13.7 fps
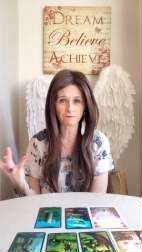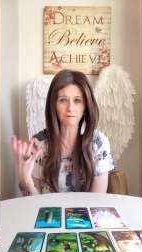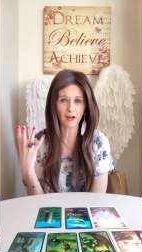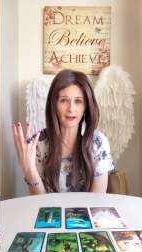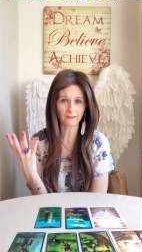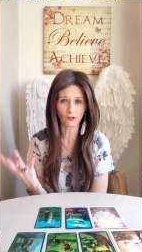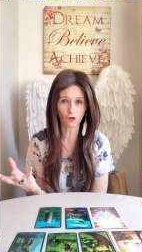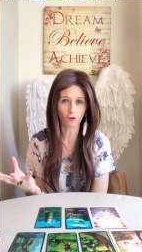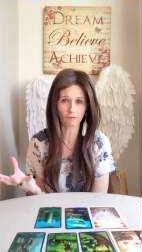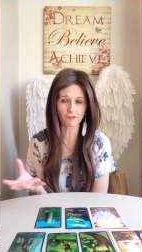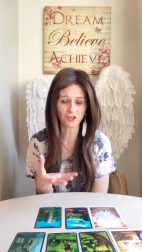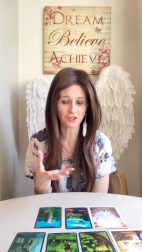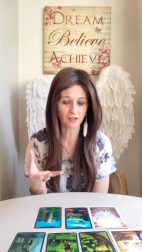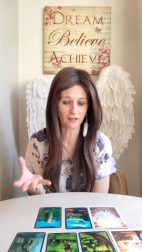find the
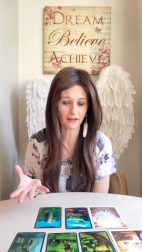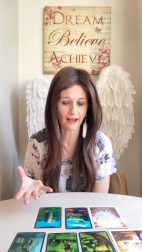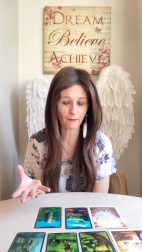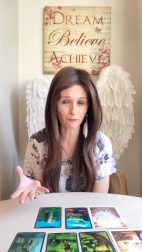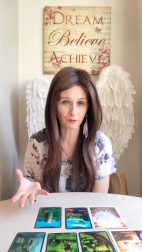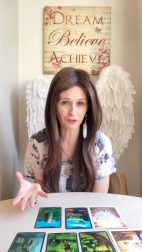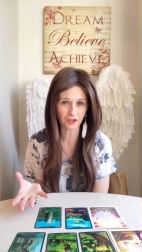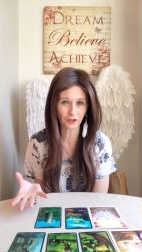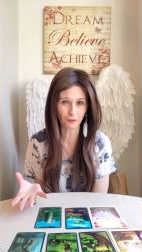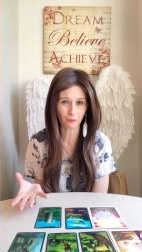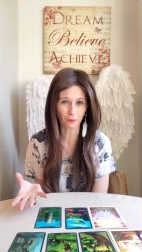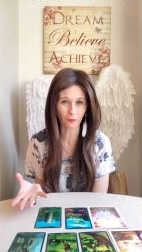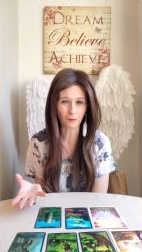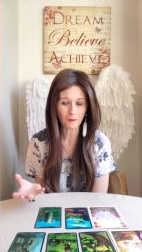courage to connect with you
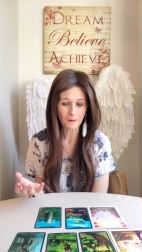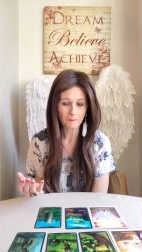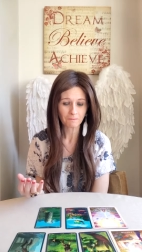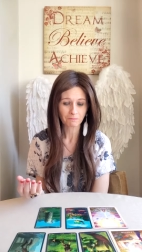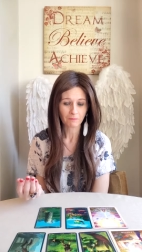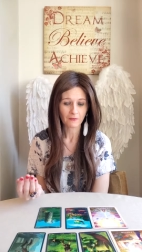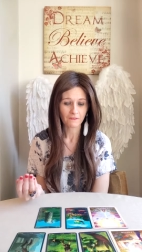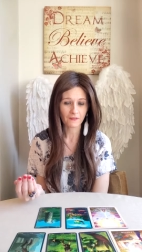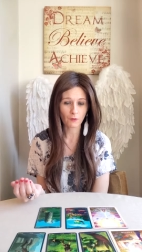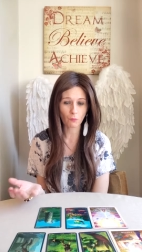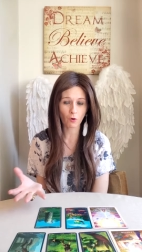or they